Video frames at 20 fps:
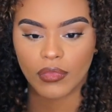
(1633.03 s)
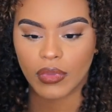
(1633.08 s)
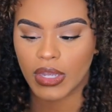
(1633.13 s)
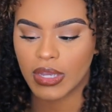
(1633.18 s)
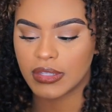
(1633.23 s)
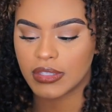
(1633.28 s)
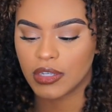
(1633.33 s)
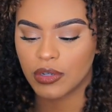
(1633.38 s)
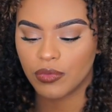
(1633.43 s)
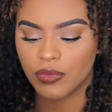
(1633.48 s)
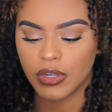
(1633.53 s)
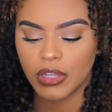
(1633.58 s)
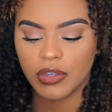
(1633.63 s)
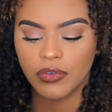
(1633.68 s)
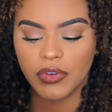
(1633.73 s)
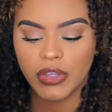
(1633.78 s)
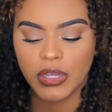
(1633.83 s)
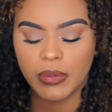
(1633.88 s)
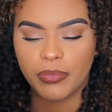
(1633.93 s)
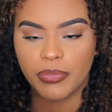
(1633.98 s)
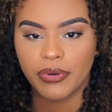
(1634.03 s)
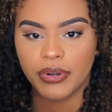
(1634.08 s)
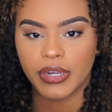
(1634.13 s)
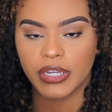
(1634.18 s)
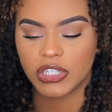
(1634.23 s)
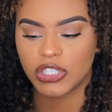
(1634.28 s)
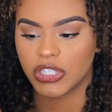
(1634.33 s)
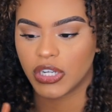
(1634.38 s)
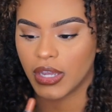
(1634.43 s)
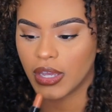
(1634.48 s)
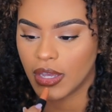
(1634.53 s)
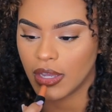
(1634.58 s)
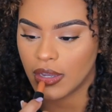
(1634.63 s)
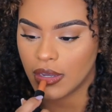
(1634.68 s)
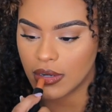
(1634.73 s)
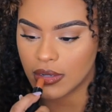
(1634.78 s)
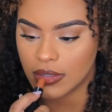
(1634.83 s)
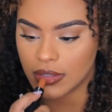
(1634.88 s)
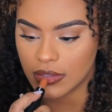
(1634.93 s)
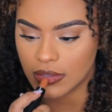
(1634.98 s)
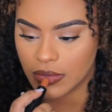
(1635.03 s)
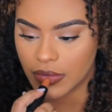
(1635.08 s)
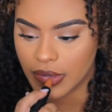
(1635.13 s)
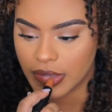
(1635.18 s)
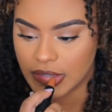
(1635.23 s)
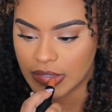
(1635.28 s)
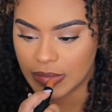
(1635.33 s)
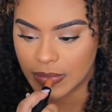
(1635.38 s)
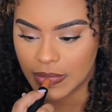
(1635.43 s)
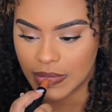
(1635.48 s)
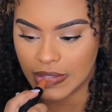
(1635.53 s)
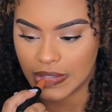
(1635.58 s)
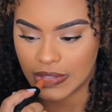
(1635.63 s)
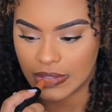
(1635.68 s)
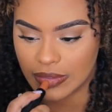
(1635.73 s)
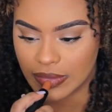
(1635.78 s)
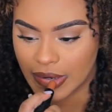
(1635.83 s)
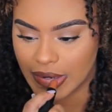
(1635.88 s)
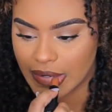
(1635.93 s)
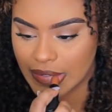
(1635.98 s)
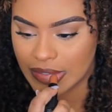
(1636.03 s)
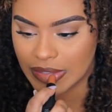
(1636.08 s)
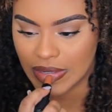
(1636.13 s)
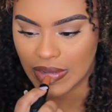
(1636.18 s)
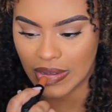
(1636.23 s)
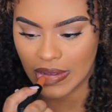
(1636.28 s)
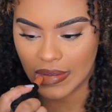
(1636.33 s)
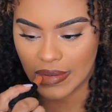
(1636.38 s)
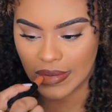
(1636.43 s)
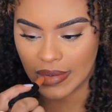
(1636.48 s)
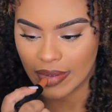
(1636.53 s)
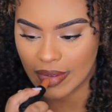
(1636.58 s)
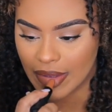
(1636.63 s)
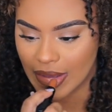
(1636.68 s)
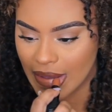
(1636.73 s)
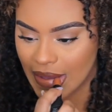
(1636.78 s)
It's a really, really pretty shade. So I just put this right on top.